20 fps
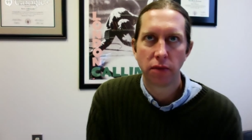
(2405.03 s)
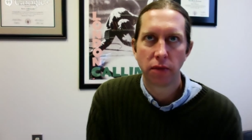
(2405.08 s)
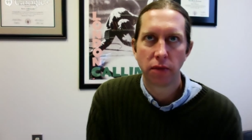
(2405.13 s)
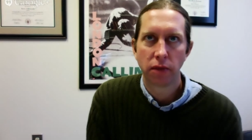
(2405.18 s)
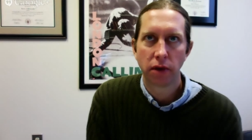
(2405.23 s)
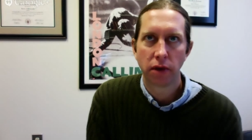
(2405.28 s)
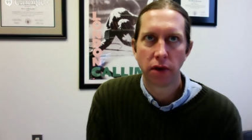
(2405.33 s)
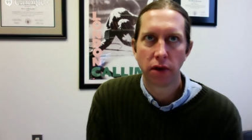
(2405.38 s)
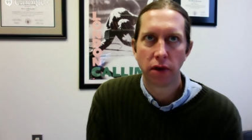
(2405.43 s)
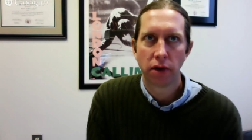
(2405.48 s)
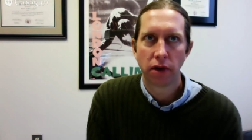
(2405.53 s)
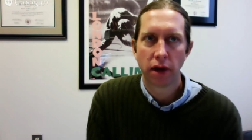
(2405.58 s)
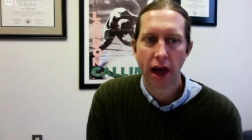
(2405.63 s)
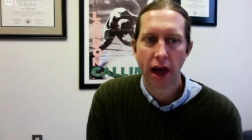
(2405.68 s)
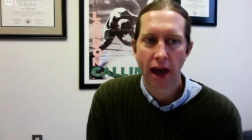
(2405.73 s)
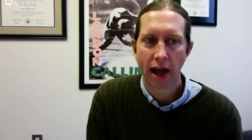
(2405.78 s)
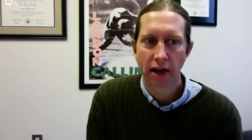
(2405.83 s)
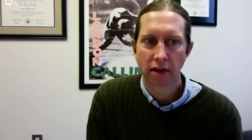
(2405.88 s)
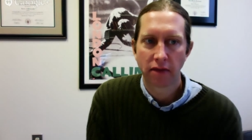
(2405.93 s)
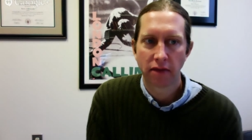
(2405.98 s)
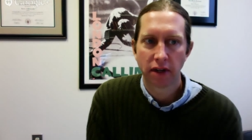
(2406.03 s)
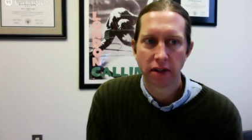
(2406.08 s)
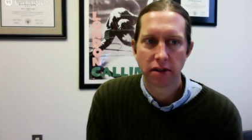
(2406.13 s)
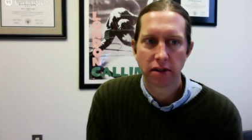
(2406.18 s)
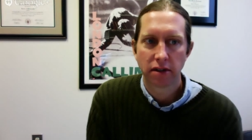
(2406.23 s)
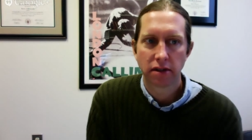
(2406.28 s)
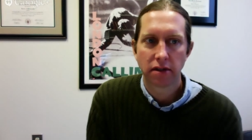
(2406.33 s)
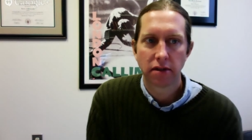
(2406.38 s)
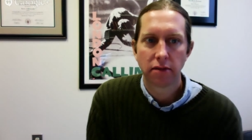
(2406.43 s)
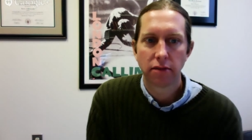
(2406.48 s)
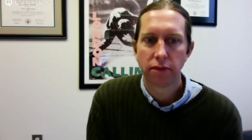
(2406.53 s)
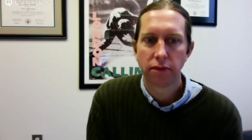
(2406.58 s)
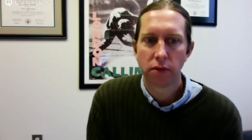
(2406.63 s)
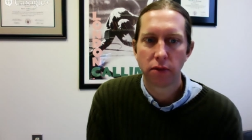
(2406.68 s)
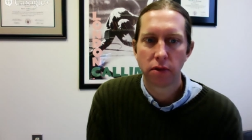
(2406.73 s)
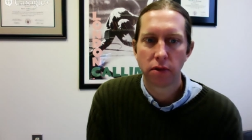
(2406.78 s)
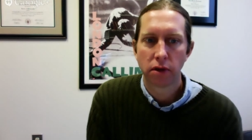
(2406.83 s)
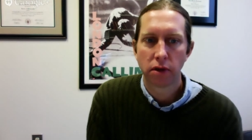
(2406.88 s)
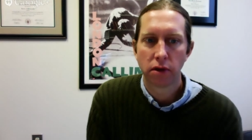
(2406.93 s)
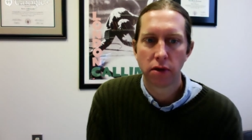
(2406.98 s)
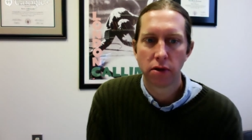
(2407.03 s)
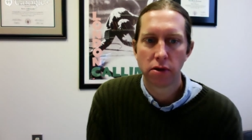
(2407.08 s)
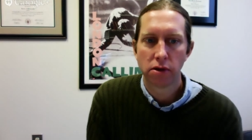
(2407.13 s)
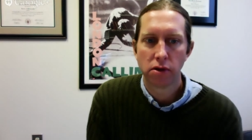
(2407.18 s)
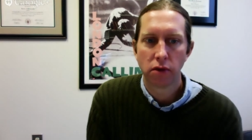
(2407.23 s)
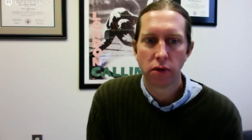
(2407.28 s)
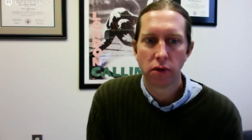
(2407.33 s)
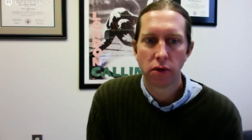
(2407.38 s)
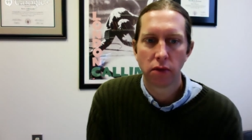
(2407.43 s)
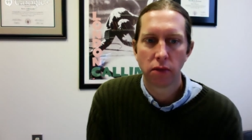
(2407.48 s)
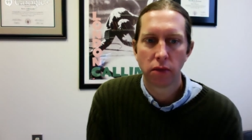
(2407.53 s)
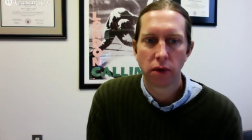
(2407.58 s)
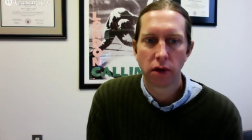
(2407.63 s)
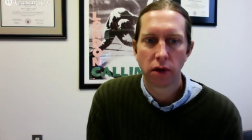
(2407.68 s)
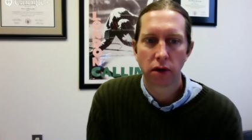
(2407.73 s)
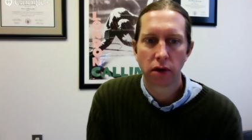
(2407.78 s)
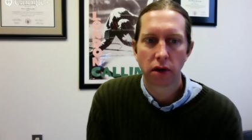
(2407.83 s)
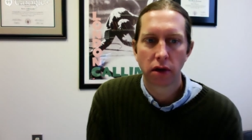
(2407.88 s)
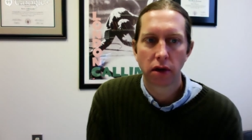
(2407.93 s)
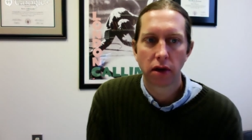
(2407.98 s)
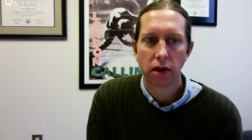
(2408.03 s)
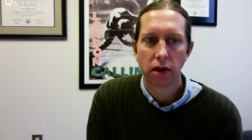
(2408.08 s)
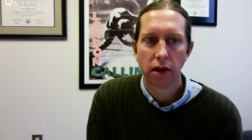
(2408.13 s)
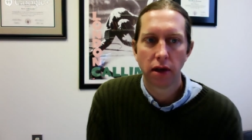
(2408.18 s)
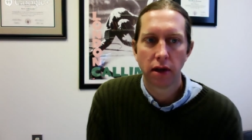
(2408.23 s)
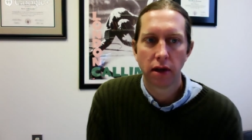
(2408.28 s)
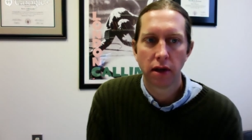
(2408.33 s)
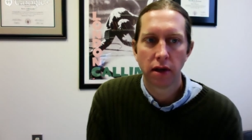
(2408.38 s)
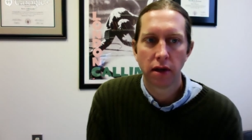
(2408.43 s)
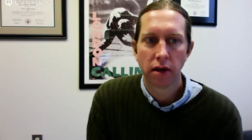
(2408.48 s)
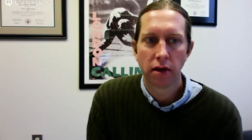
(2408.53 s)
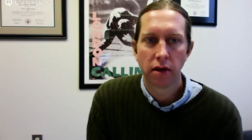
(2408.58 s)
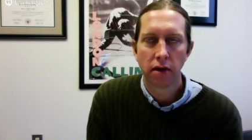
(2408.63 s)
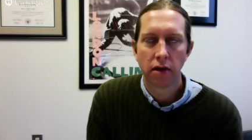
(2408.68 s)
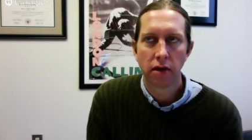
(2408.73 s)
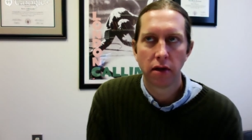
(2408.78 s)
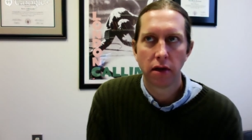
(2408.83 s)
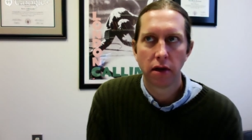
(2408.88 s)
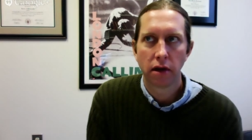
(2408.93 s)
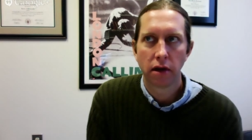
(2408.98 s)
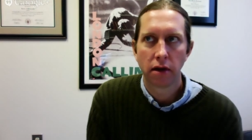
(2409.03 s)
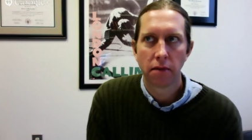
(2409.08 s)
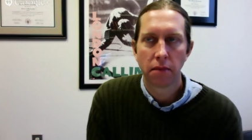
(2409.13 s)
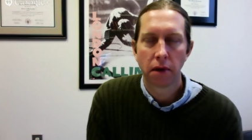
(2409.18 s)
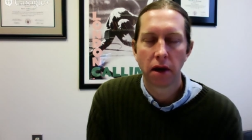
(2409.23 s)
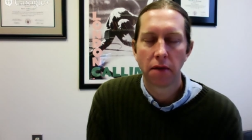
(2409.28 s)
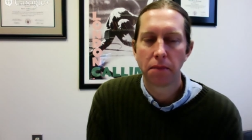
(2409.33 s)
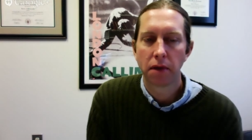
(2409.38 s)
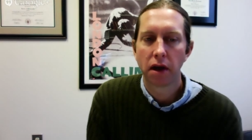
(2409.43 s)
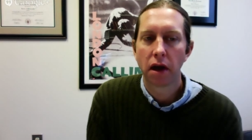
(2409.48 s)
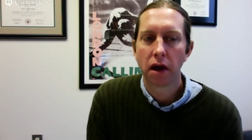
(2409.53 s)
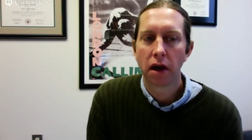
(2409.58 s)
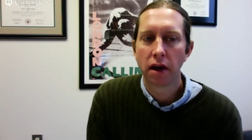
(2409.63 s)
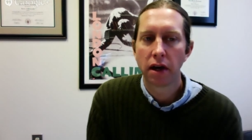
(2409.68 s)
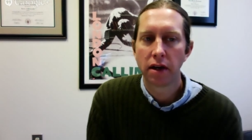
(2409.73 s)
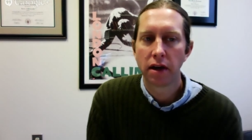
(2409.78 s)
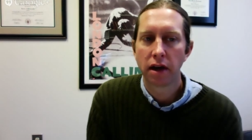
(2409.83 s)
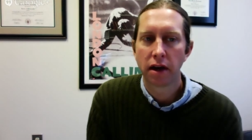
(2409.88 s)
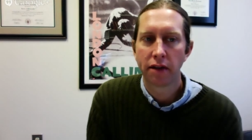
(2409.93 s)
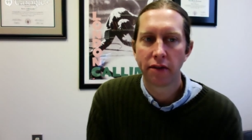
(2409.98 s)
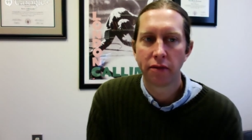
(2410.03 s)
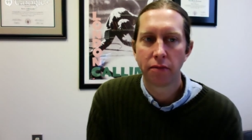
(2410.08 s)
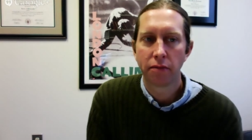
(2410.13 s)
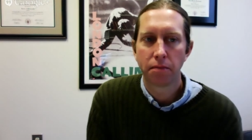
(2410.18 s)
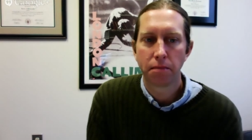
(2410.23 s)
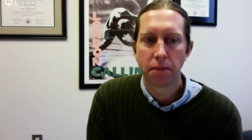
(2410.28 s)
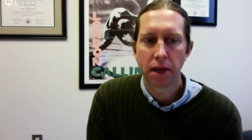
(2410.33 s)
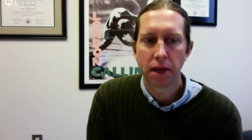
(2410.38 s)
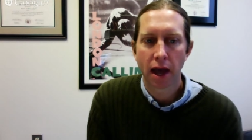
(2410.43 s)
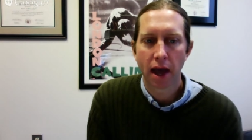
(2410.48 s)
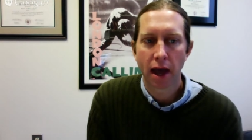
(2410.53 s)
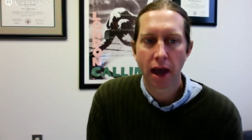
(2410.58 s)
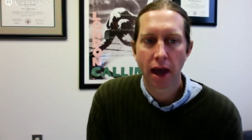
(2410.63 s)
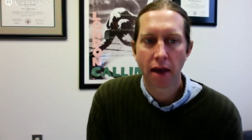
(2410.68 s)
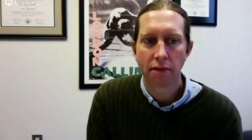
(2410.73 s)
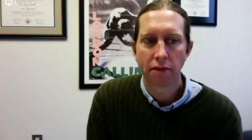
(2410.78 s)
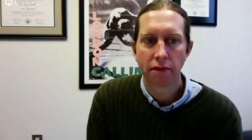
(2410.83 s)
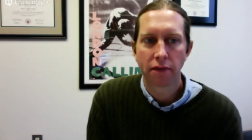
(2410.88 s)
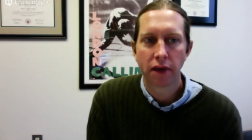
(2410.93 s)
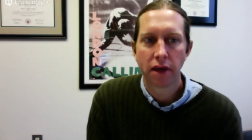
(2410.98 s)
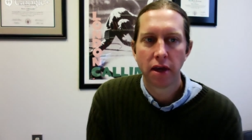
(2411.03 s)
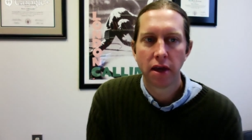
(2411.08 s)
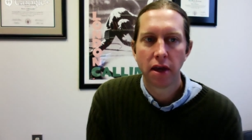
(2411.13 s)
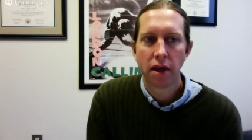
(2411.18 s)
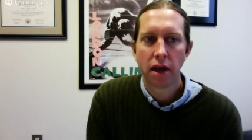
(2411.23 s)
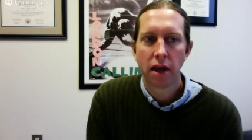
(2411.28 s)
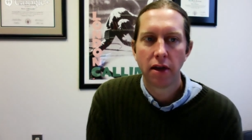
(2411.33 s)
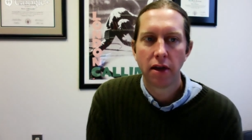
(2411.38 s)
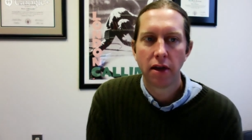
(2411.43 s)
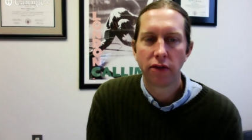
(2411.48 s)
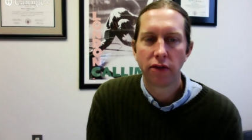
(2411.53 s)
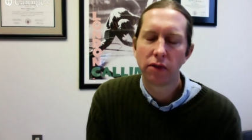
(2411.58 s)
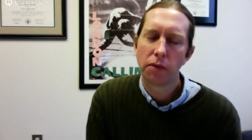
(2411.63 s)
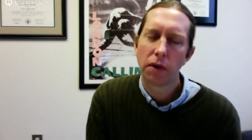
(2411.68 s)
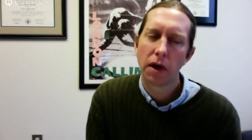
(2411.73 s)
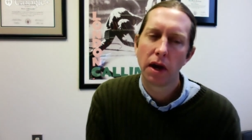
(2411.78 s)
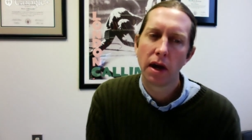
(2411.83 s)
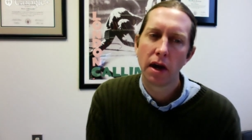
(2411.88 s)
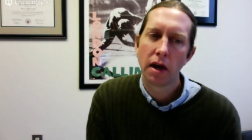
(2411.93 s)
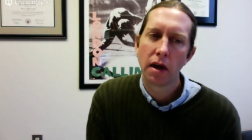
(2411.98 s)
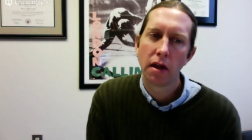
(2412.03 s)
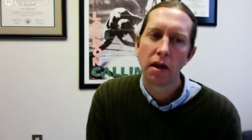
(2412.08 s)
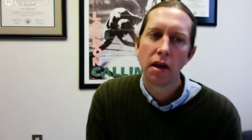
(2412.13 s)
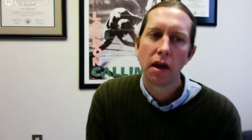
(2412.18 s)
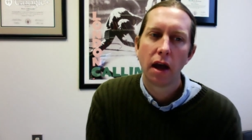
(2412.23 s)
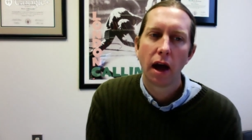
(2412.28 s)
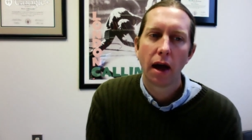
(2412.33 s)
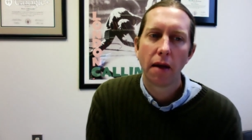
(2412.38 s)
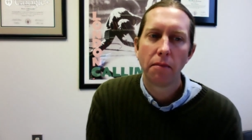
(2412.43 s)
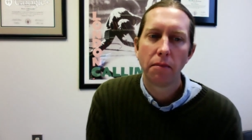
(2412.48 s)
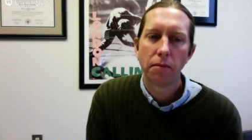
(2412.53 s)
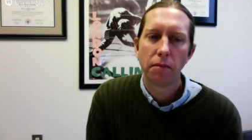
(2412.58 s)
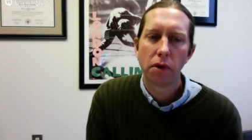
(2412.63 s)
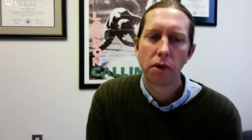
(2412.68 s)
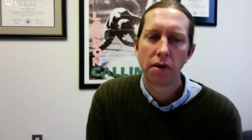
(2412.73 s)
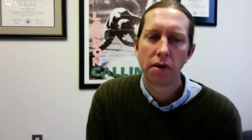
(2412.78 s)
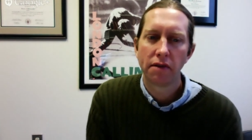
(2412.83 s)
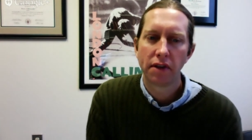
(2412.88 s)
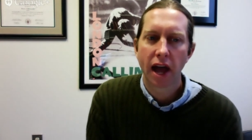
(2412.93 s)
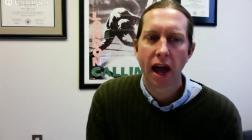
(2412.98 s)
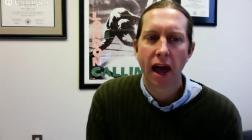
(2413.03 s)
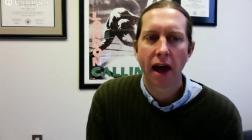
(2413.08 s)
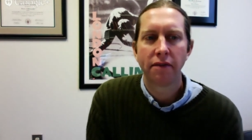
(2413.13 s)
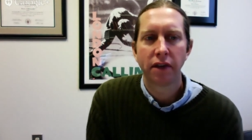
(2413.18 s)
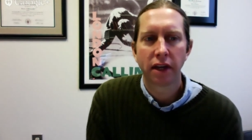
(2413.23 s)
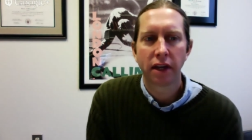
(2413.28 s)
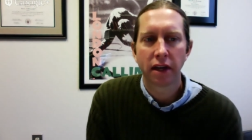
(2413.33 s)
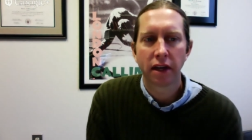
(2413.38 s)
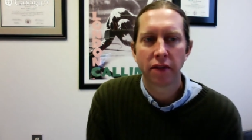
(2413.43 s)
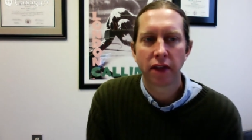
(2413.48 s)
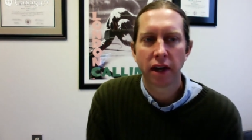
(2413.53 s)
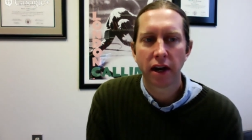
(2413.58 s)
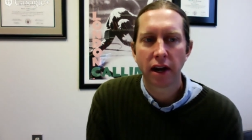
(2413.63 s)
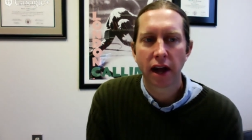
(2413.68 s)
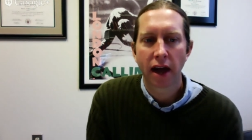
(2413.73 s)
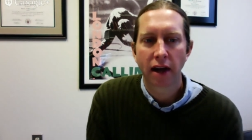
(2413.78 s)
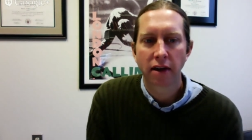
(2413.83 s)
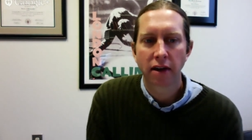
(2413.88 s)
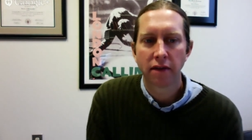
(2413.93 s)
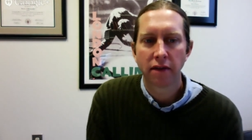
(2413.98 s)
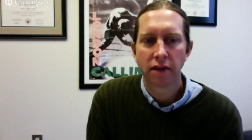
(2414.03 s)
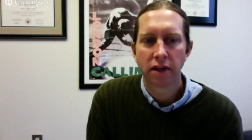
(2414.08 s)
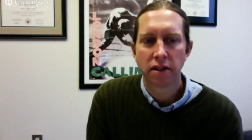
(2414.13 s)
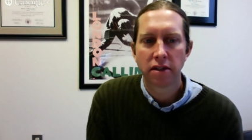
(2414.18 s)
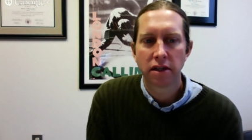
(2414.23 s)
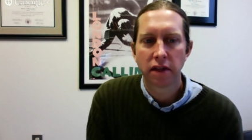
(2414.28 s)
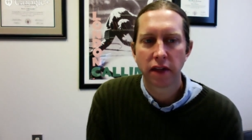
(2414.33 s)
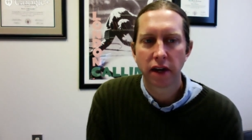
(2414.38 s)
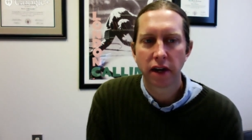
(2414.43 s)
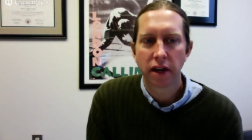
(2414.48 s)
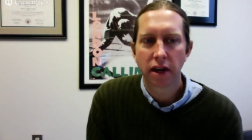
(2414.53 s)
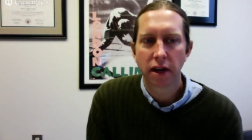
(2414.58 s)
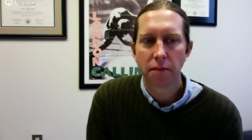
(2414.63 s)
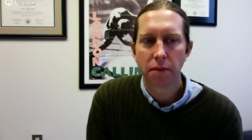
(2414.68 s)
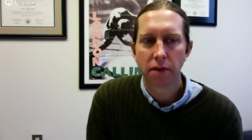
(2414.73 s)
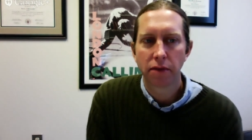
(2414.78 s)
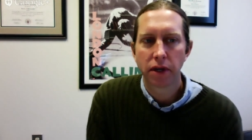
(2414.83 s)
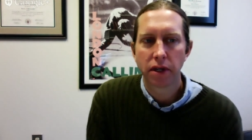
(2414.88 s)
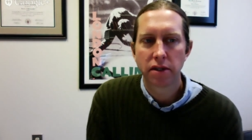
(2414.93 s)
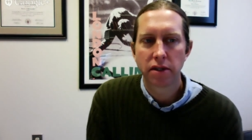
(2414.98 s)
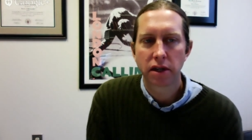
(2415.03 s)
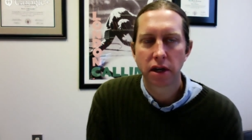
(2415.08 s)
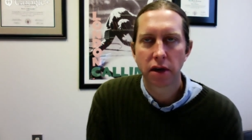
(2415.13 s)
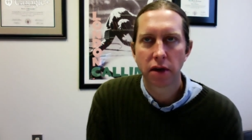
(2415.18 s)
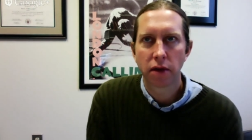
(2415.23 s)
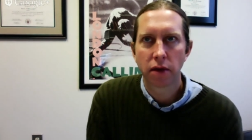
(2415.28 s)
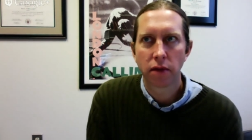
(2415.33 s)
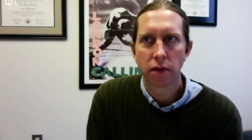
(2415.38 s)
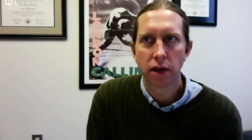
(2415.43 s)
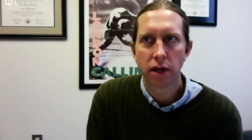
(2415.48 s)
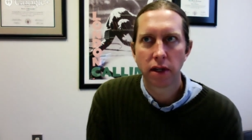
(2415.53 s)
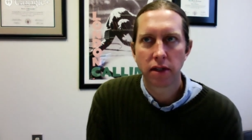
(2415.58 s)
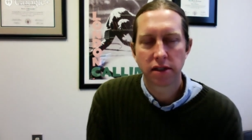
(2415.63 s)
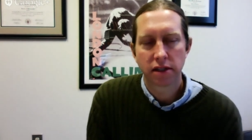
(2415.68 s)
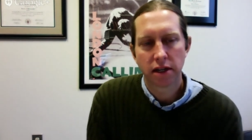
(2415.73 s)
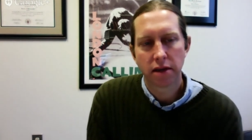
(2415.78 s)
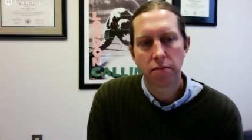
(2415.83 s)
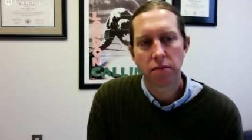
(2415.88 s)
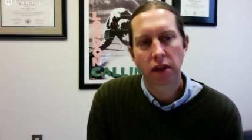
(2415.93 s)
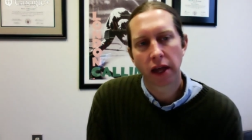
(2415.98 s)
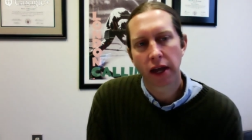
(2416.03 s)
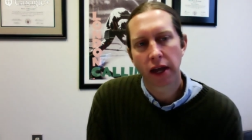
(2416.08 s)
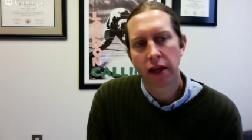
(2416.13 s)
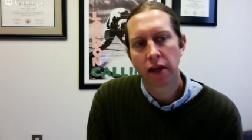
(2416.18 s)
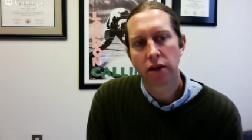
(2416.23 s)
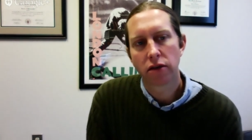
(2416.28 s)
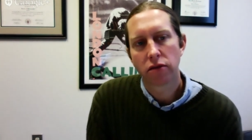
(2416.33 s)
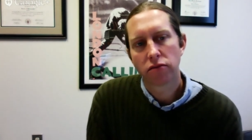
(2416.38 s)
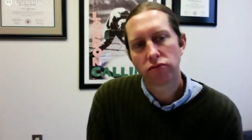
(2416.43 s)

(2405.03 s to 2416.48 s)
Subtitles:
word activist for your work on Adnan's behalf, and you said, "Well, I'm more of an advocate than an activist." And then a couple of weeks ago, it seemed like